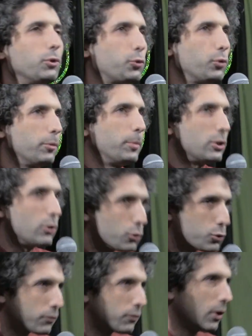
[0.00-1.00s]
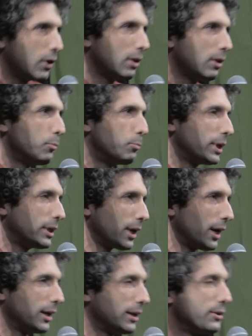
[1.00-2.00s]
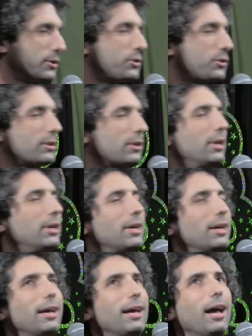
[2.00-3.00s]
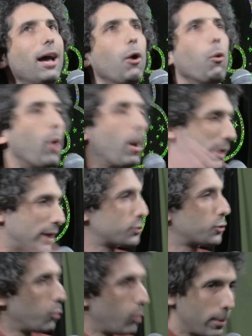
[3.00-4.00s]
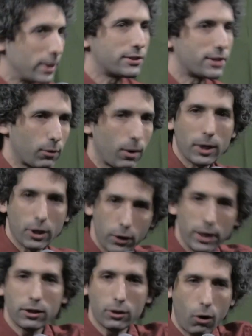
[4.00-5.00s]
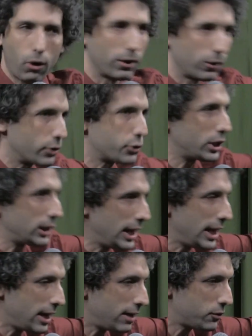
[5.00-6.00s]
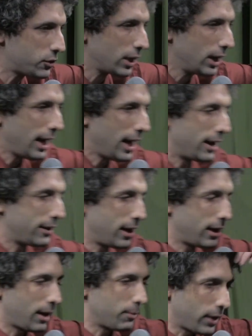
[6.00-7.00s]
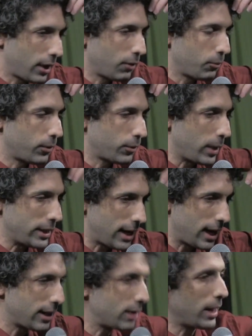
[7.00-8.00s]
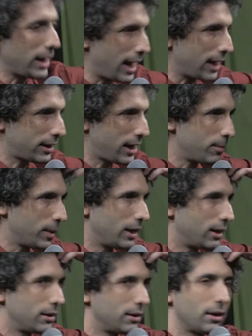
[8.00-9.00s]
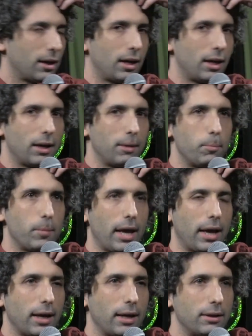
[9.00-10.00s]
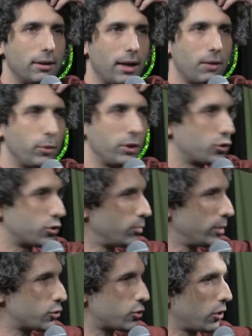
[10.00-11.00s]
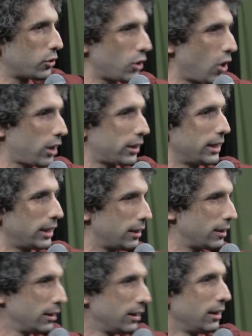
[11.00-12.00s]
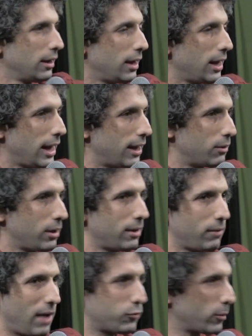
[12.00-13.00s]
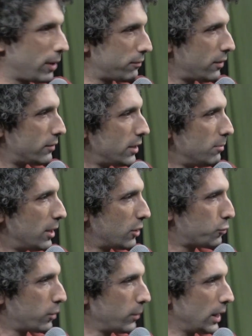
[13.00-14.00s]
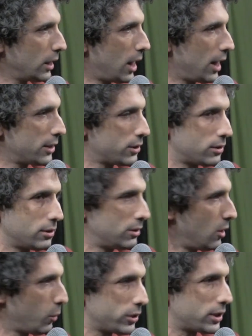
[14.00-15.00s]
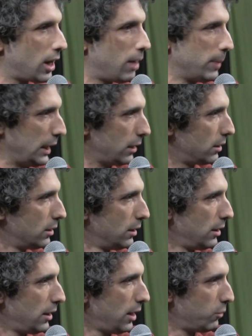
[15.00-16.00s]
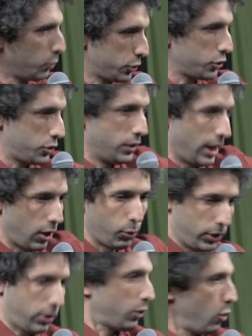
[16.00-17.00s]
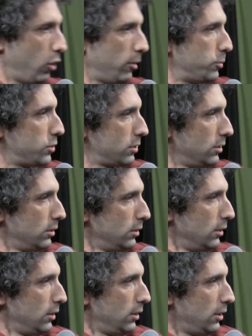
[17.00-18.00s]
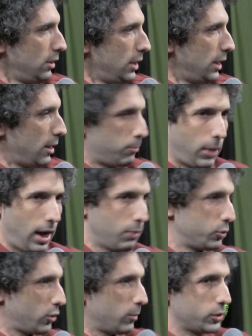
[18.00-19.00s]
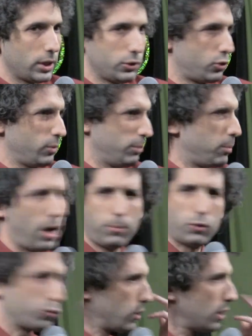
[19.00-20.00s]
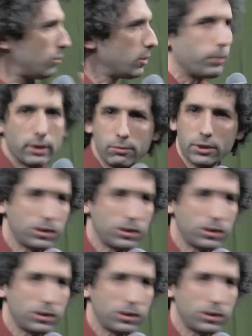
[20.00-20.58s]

would have been useful because the woman said, well, I'm gonna go get the coroner, and she leaves, and then I'm there with my dad, and my aunt came in, and we start talking. And after about 15 minutes, we realized no one's coming, and we're just there with a corpse. And I was almost like, should we pop the trunk? What do we do?